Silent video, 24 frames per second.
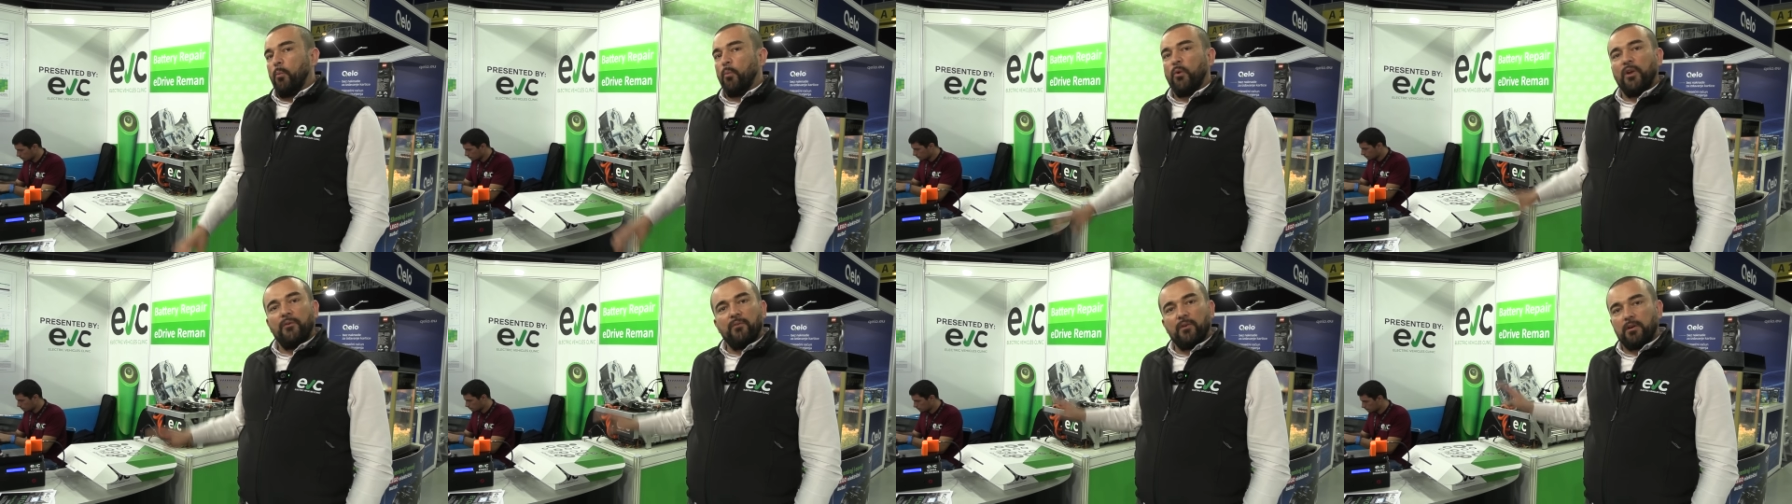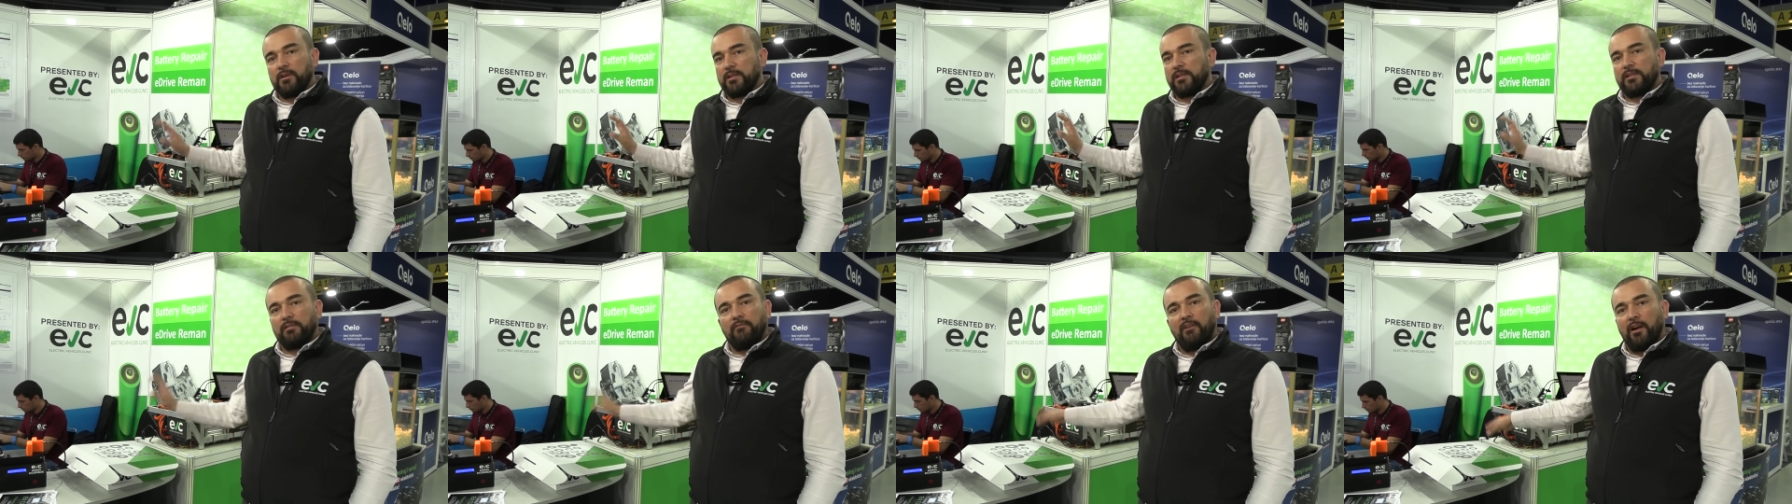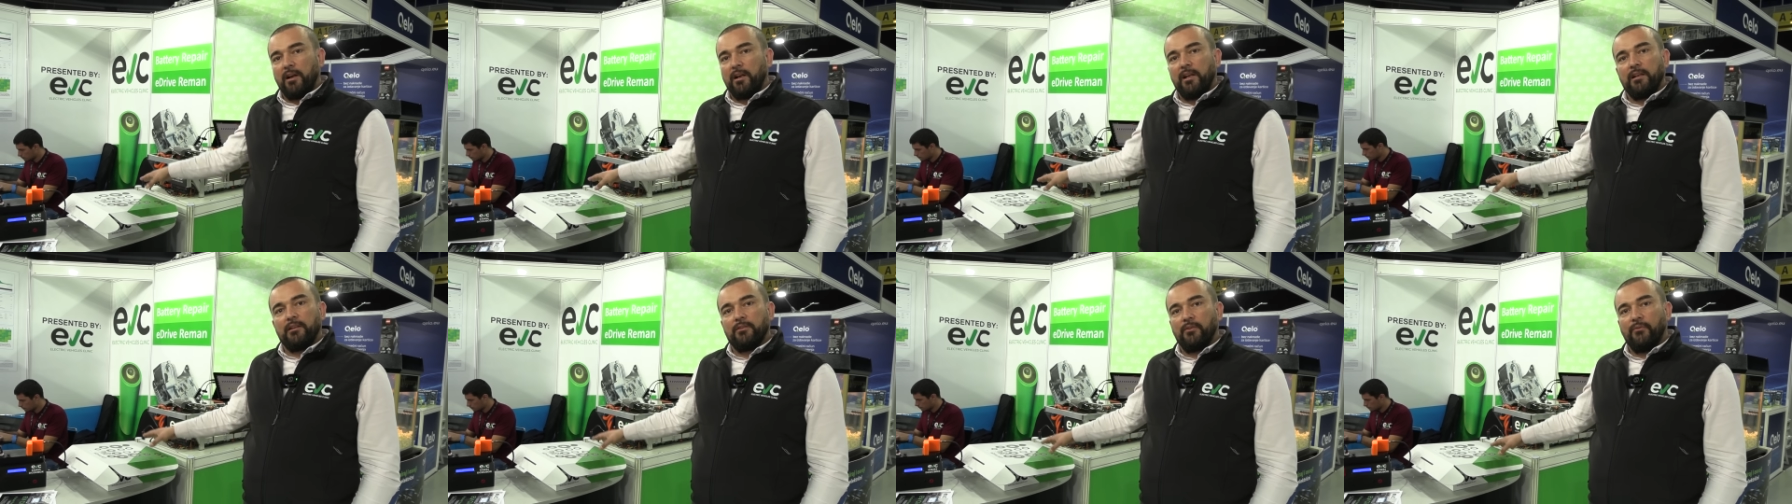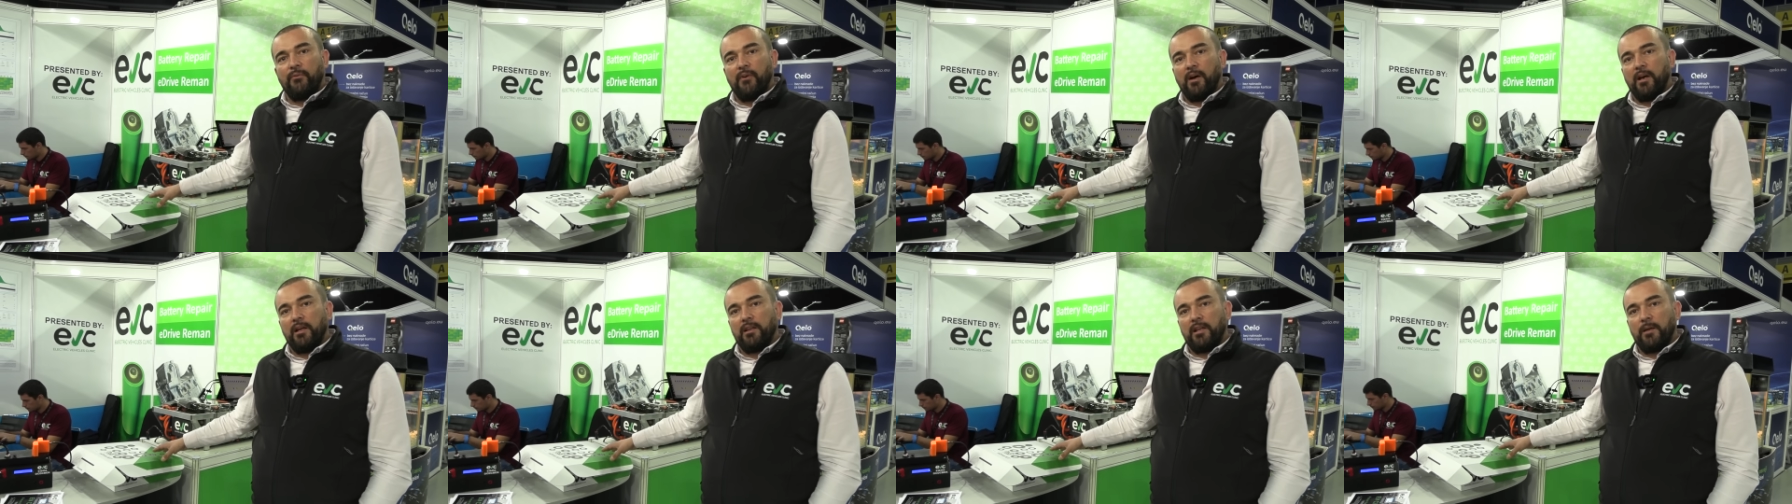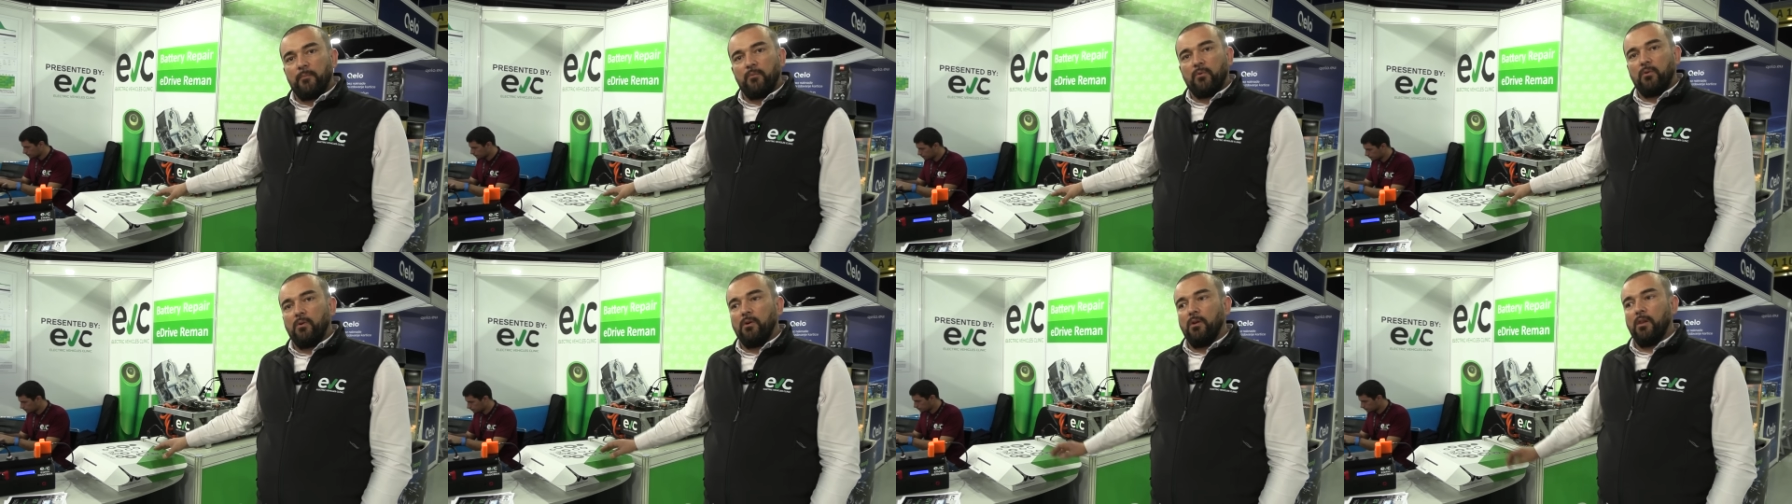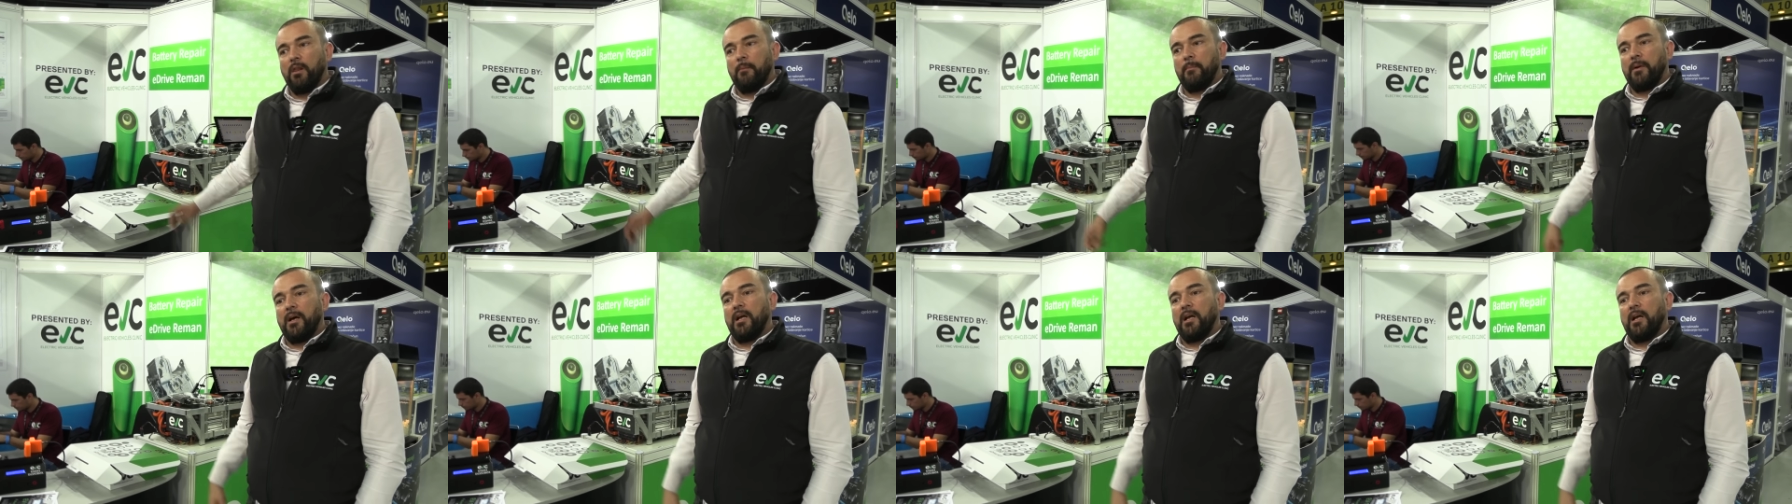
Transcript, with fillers: We were struggling to find them all,